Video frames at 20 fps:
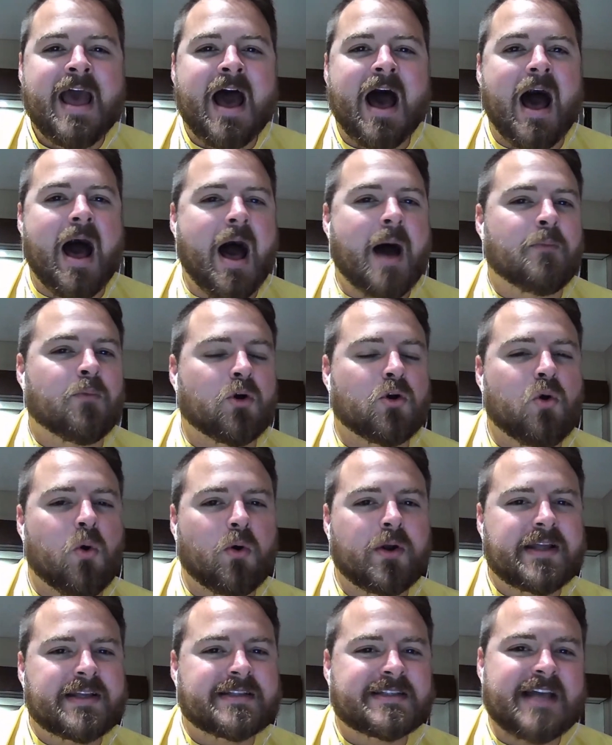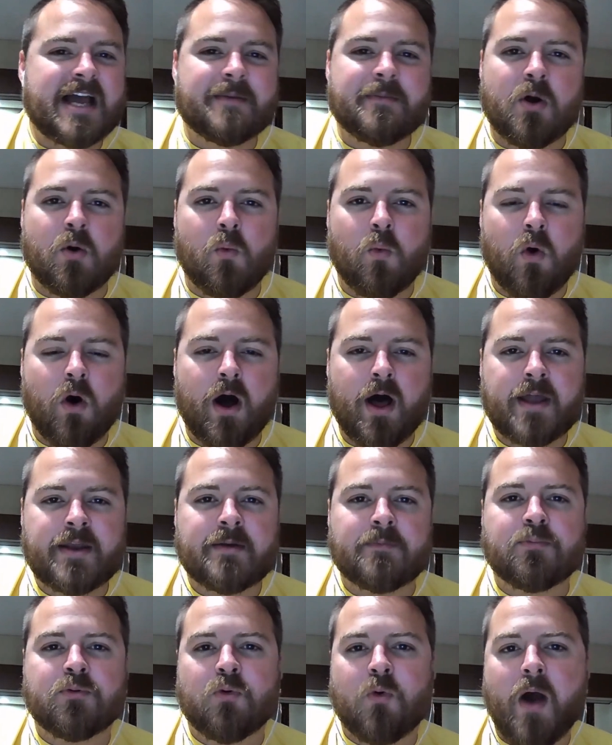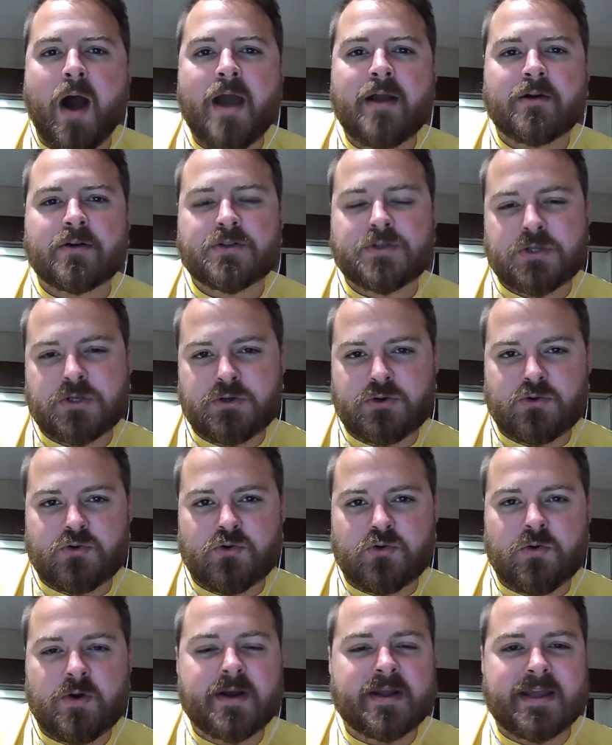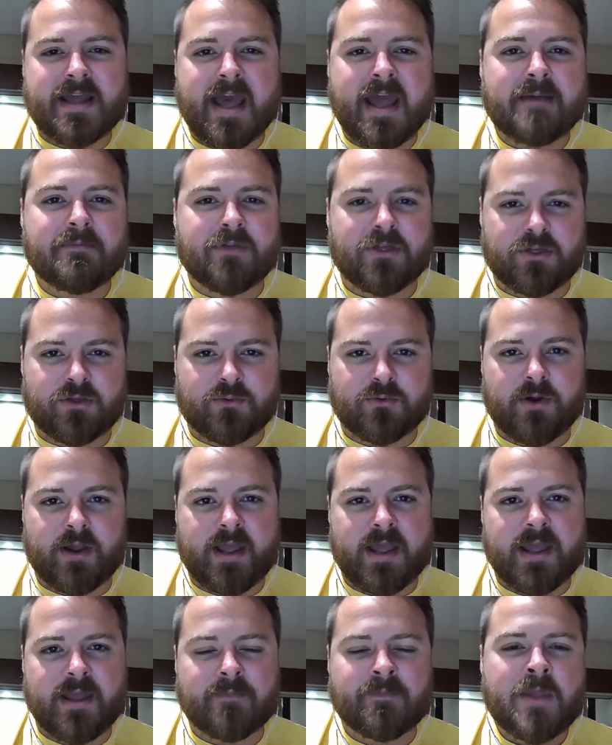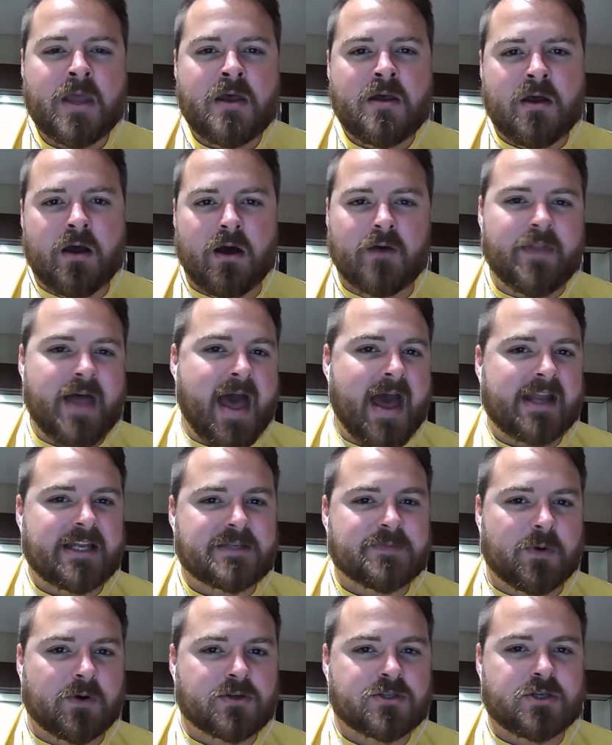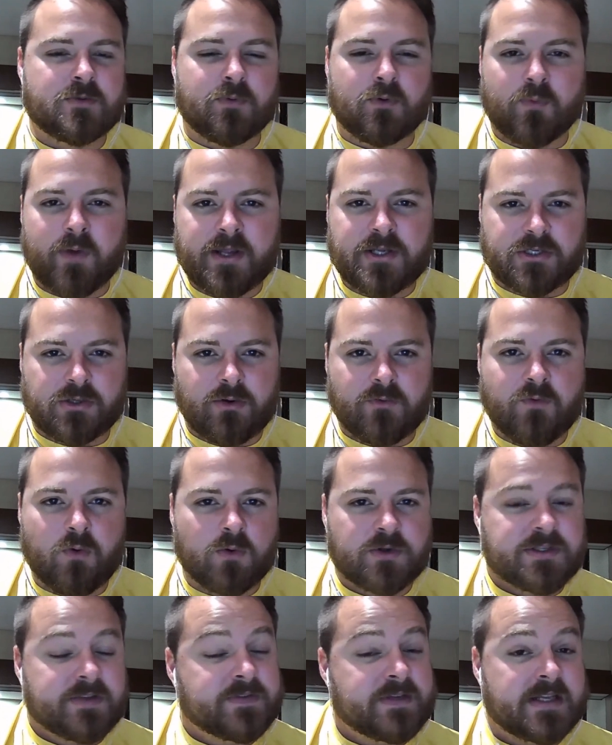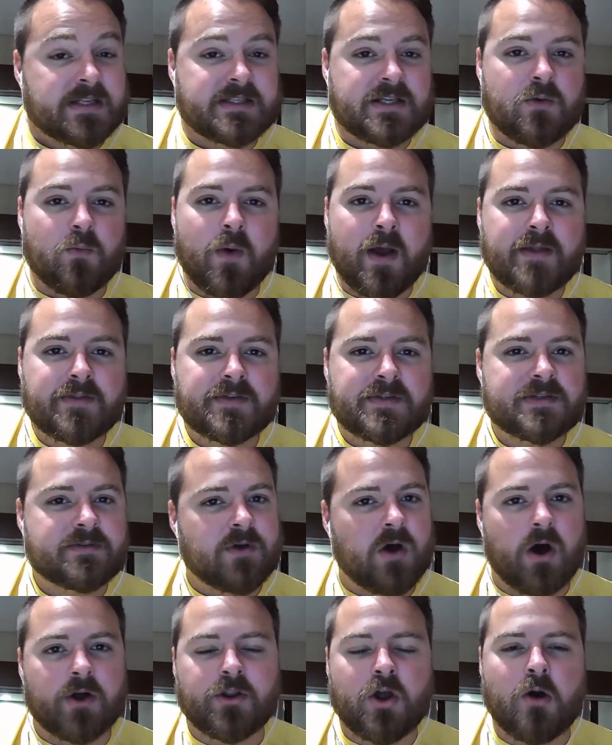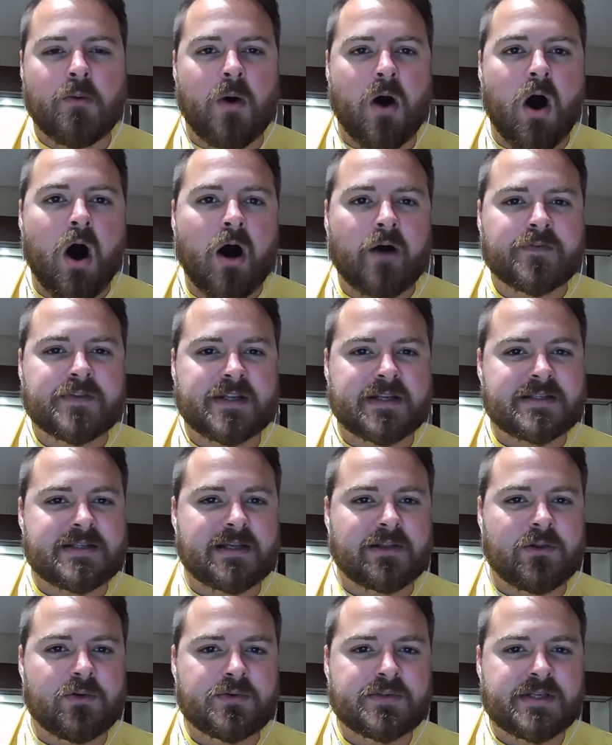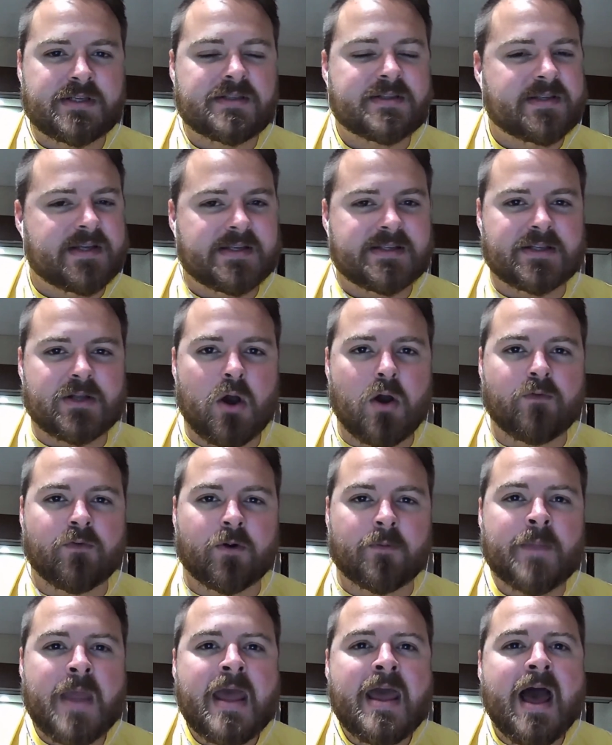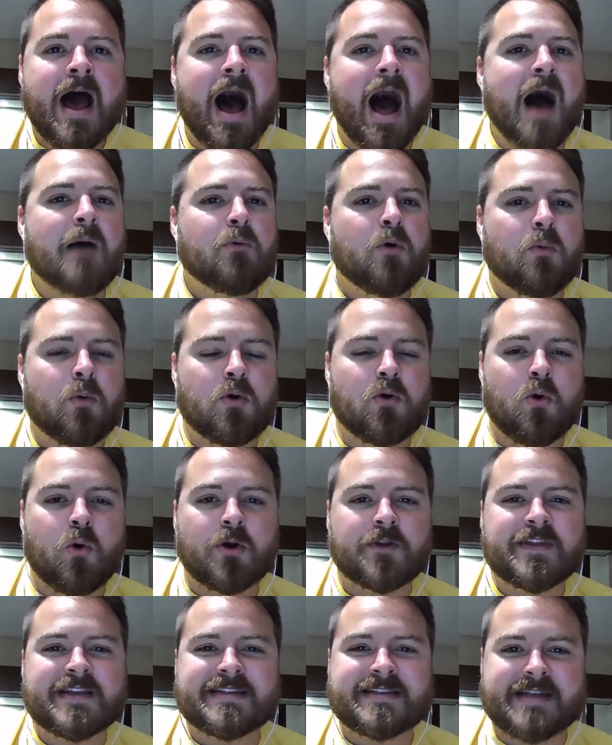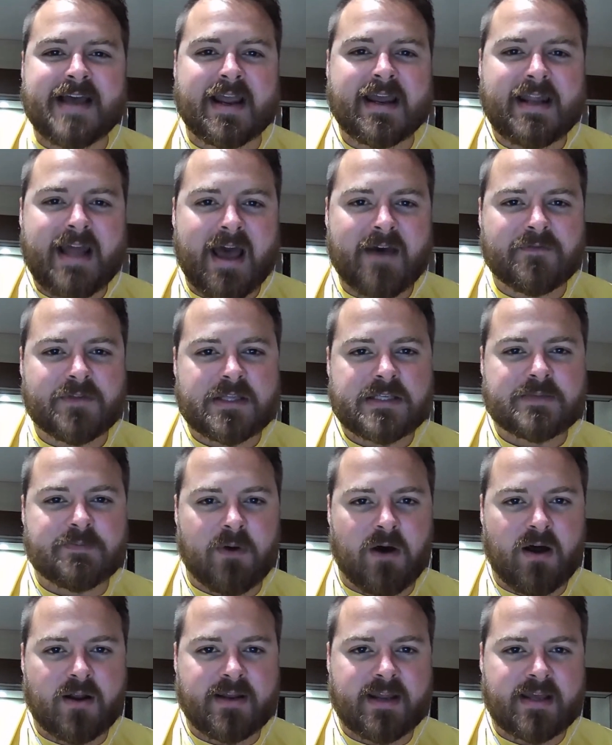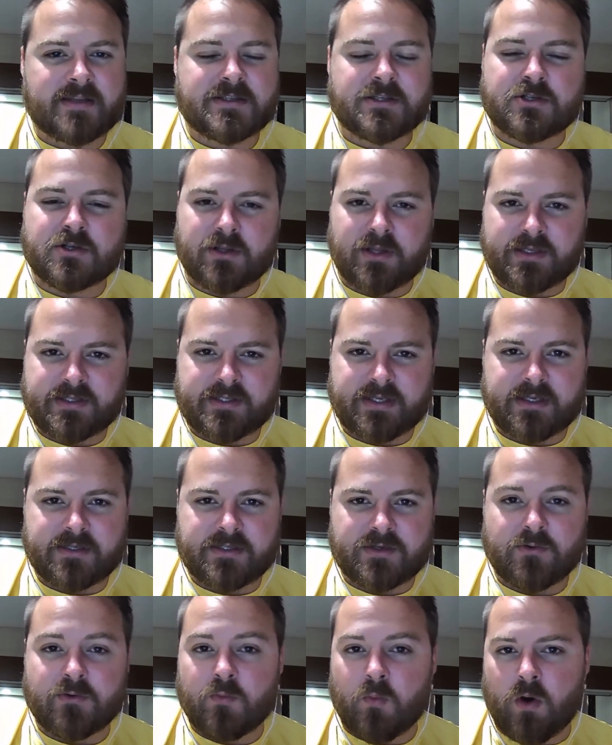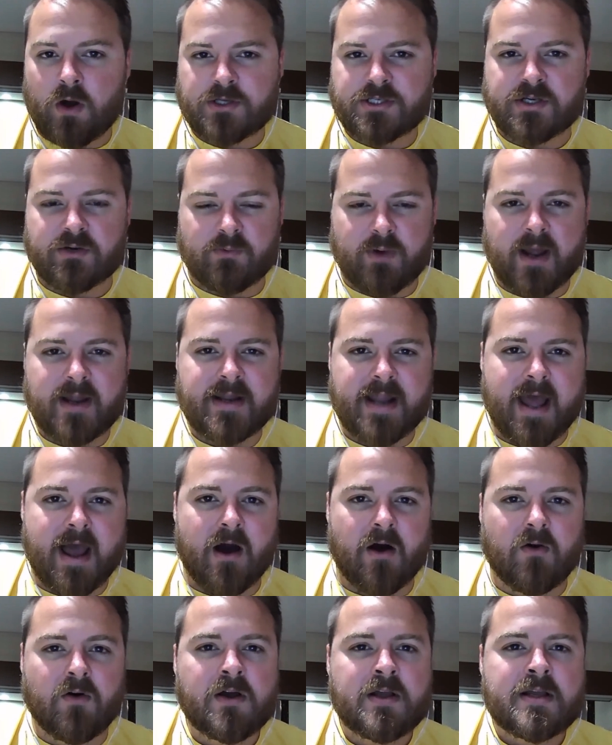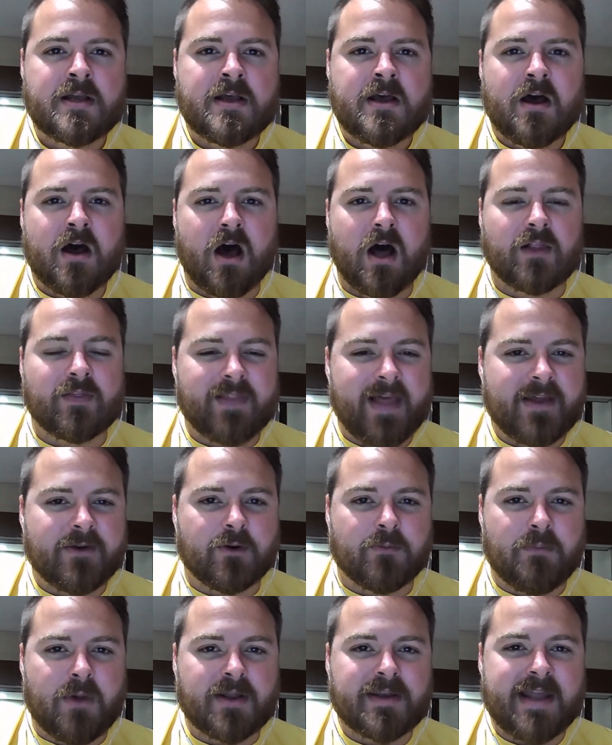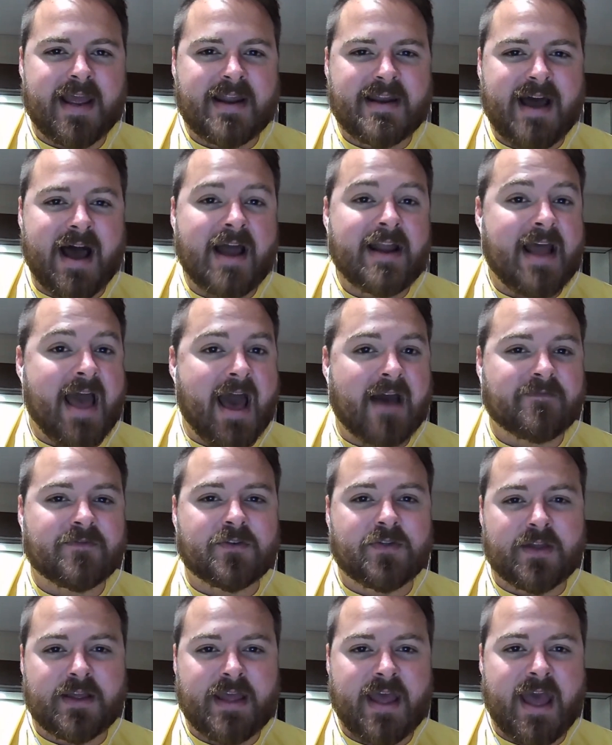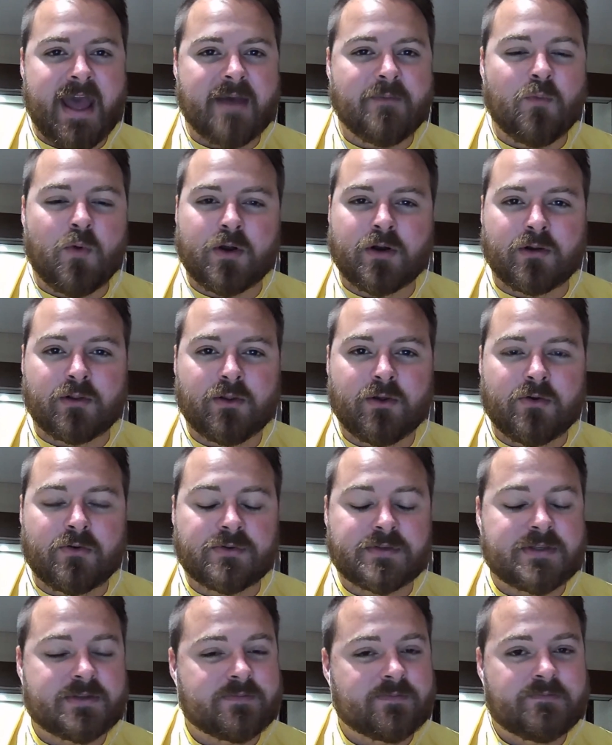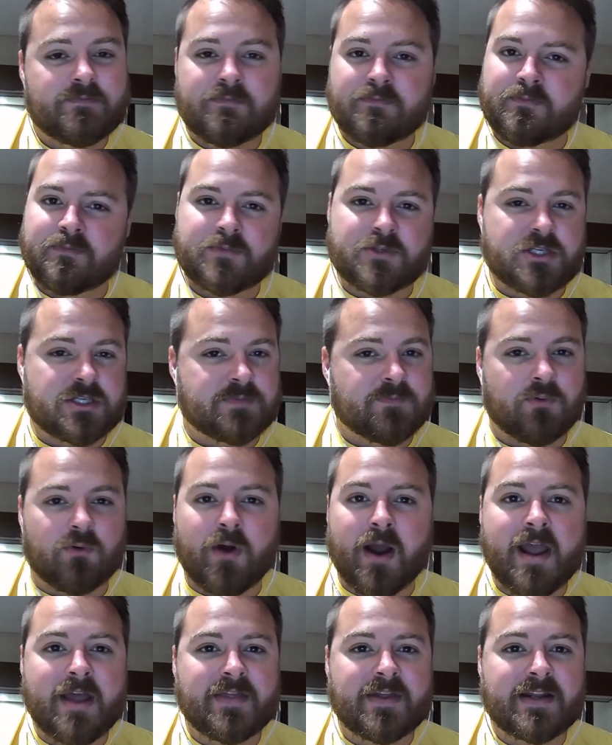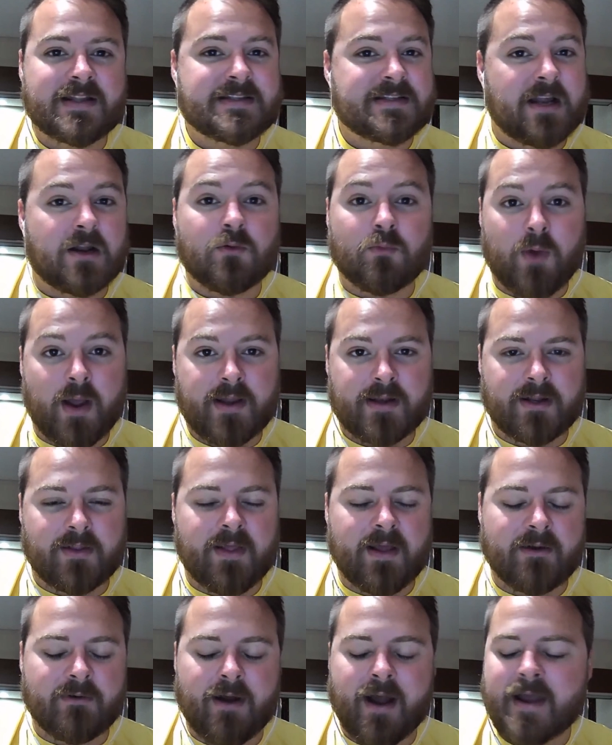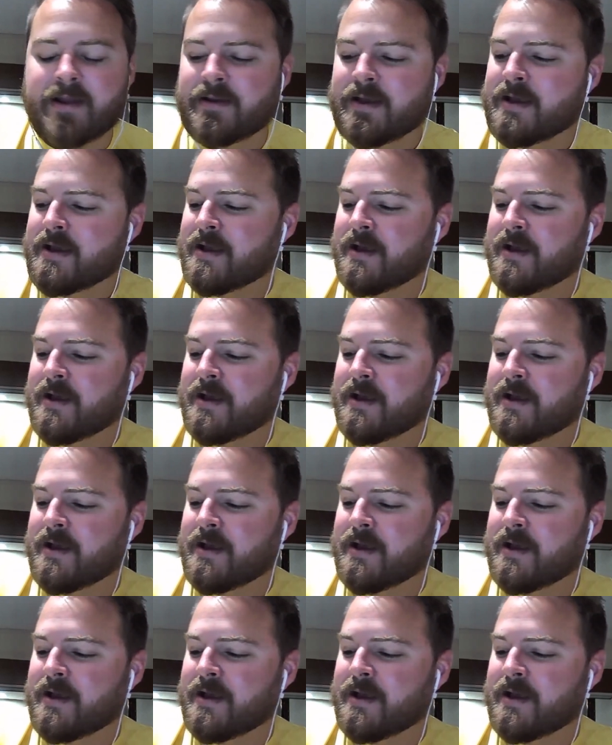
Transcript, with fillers: I- am recording segment one prior to game three of the Hattiesburg Super Regional. Of course, if Tennessee wins on Omaha, if Tennessee loses, season over. I will record the second half of this podcast that you're listening to and watching right now uh, later Monday night after the game, win or lose just pray that it's not a rain delay, right?